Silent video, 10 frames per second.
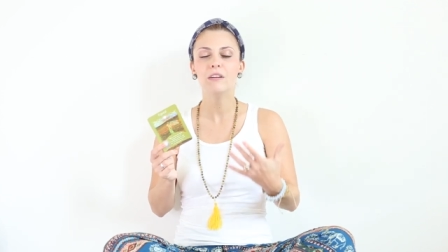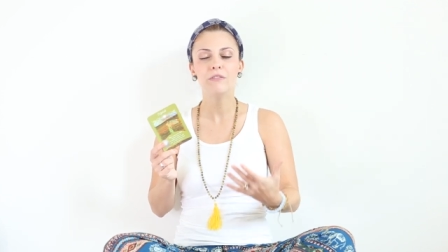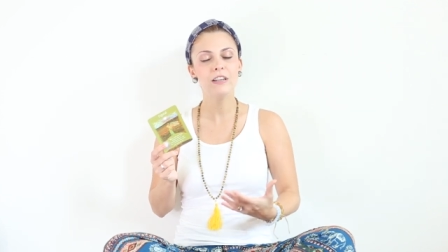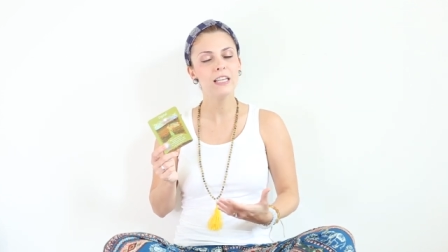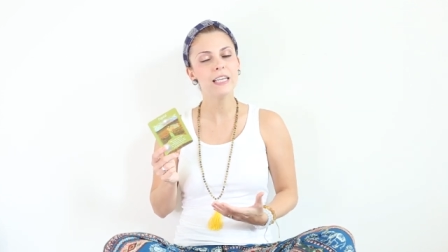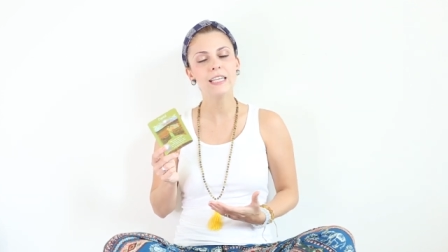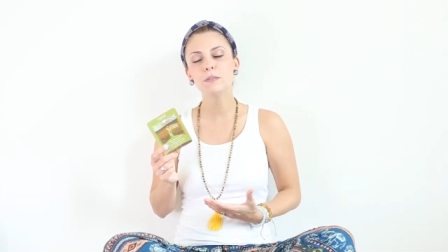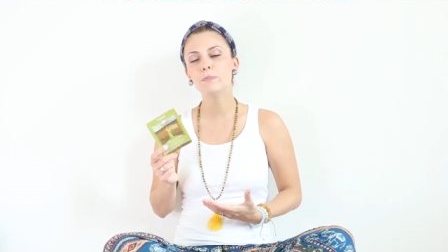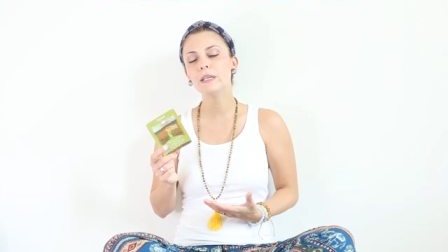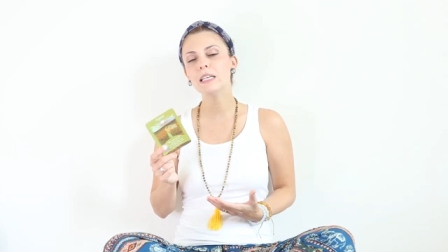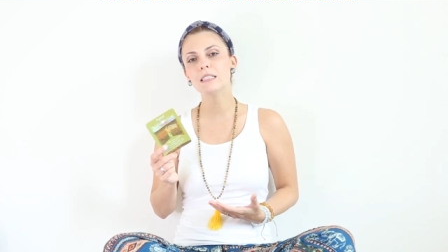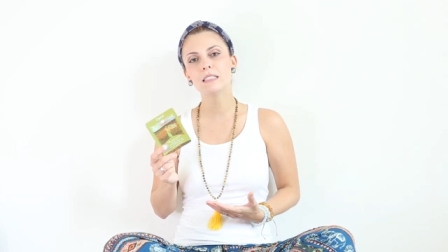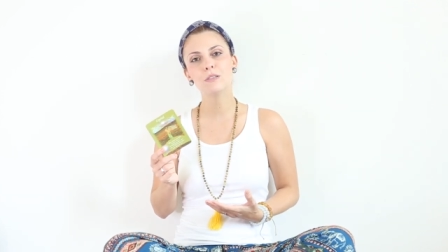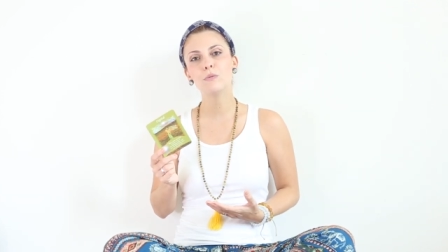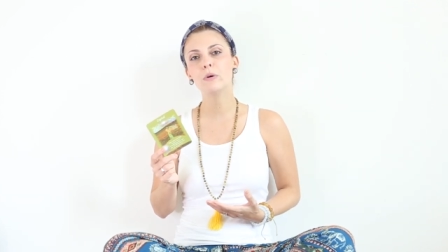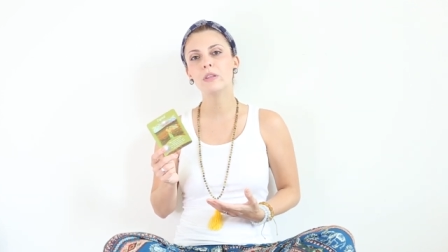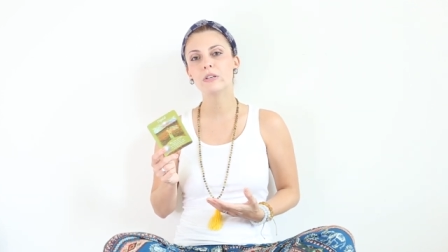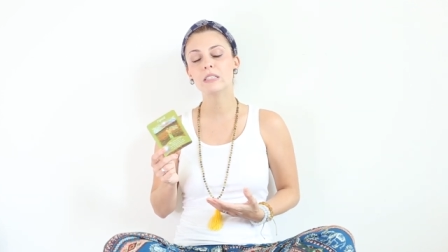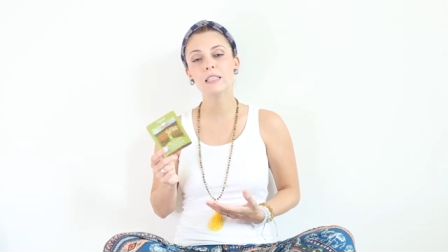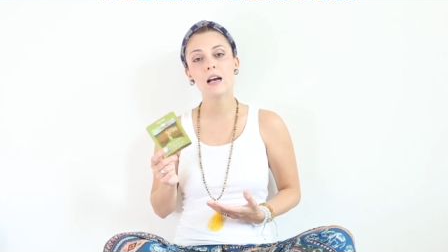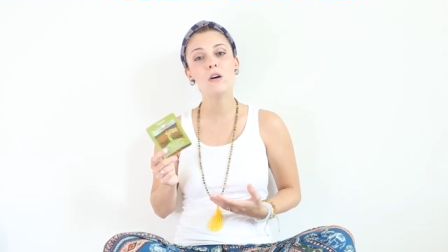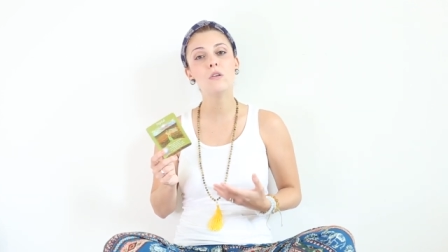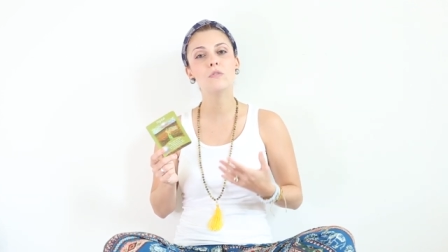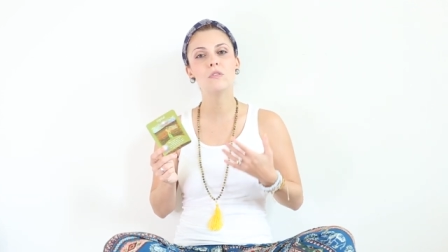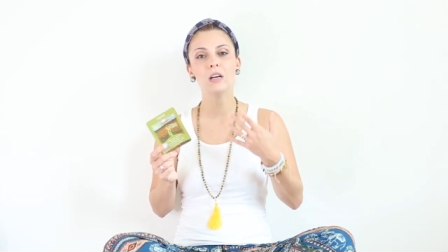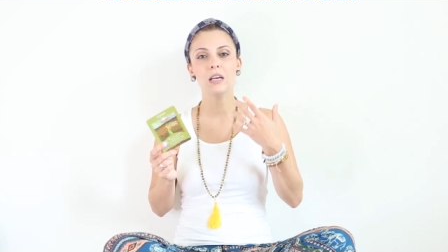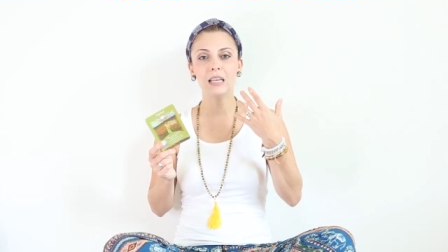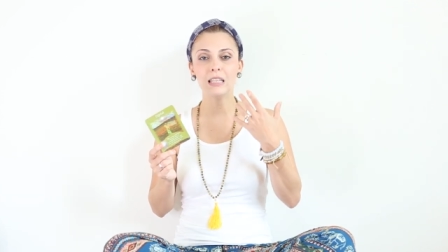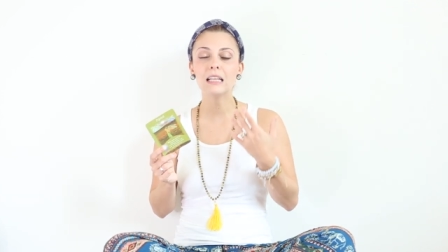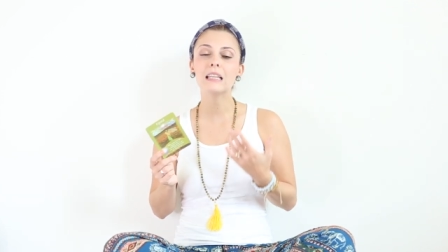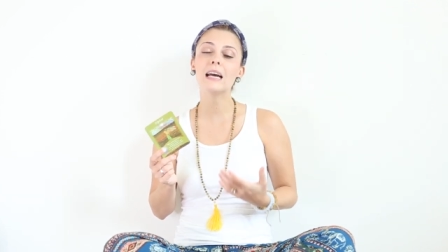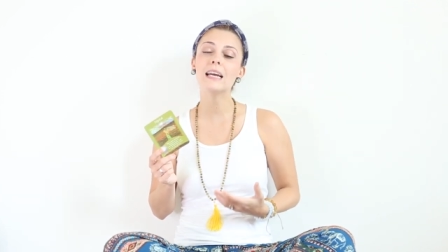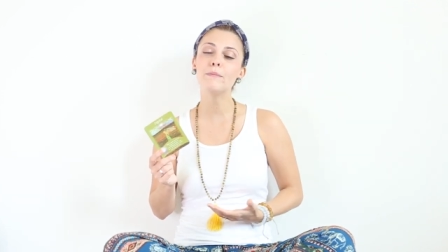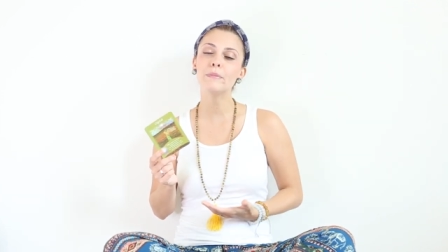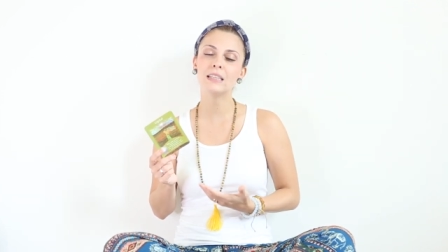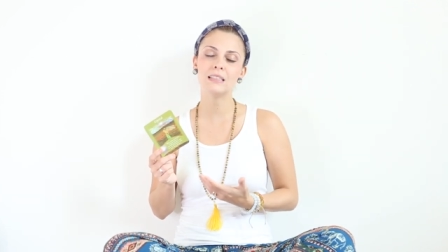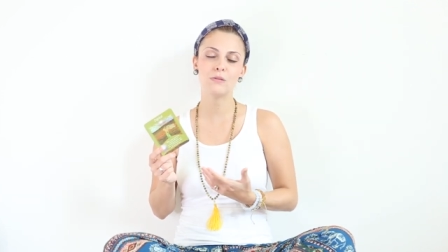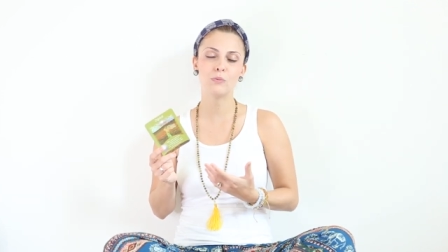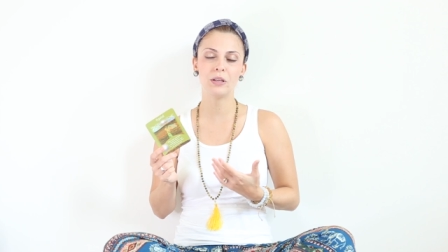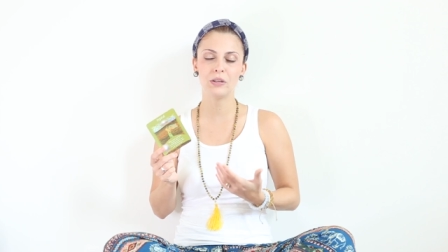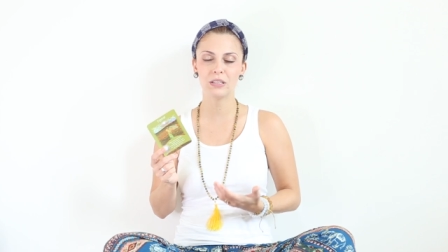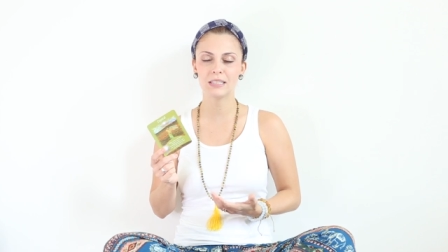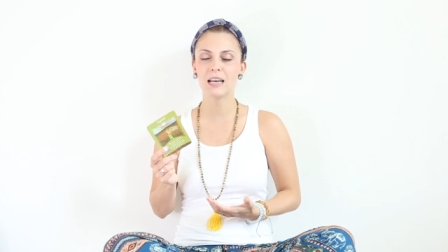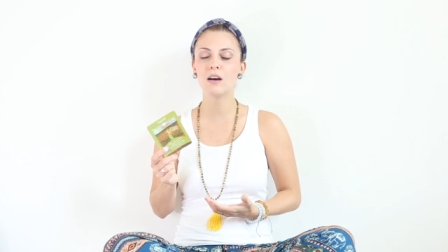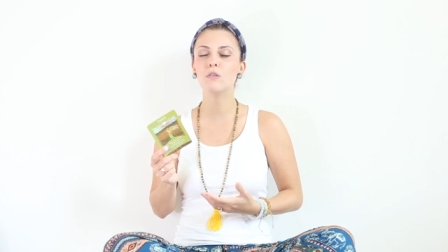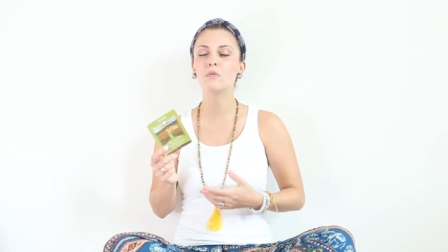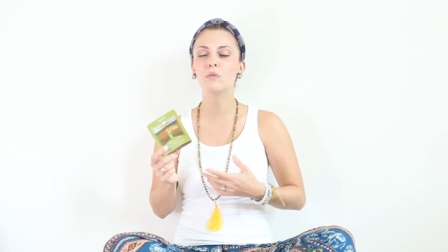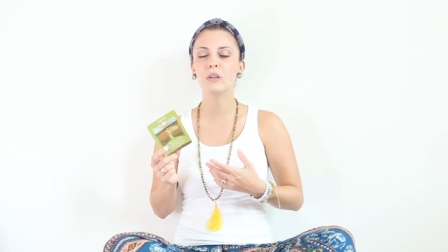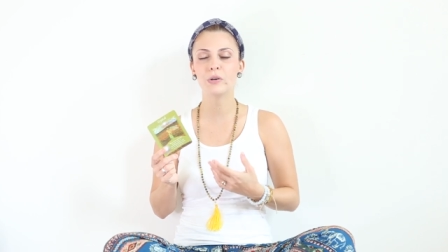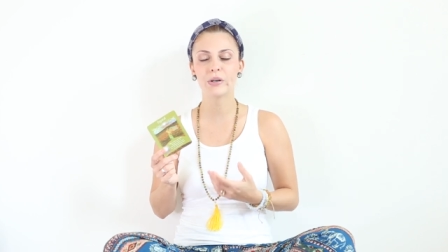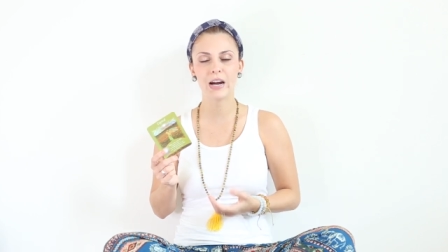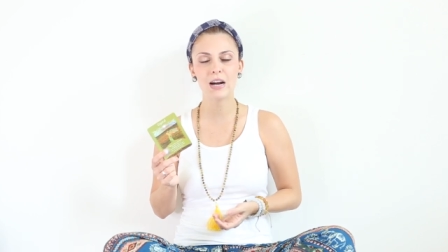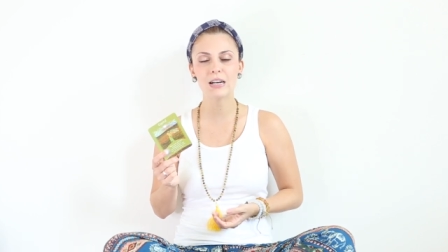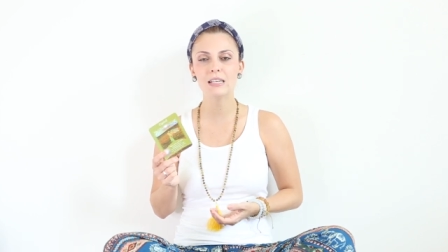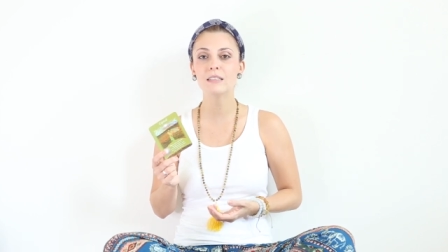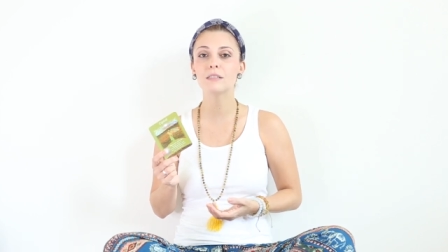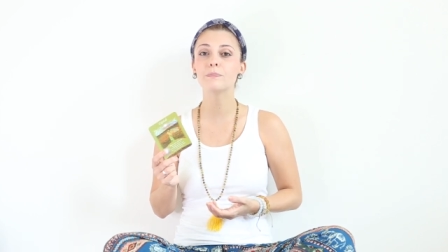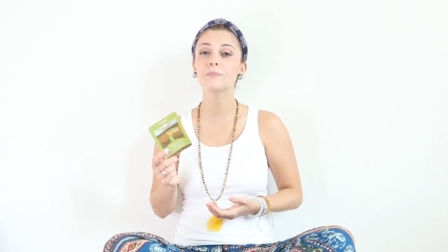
feeling at peace with yourself in alignment with yourself with your heart